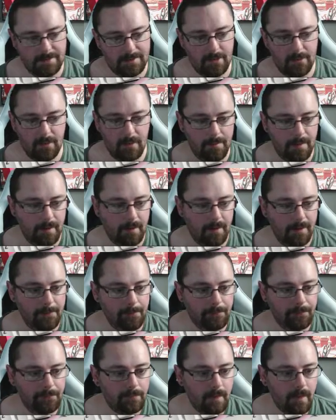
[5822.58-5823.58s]
Don't worry about it.
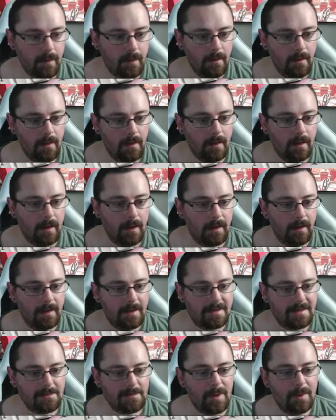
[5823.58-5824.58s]

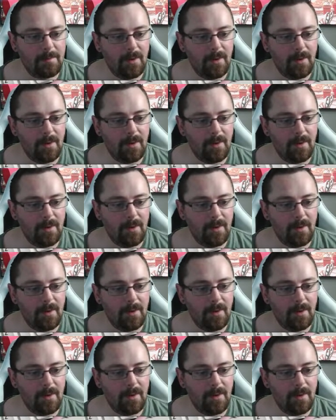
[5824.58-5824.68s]
Isn't it mean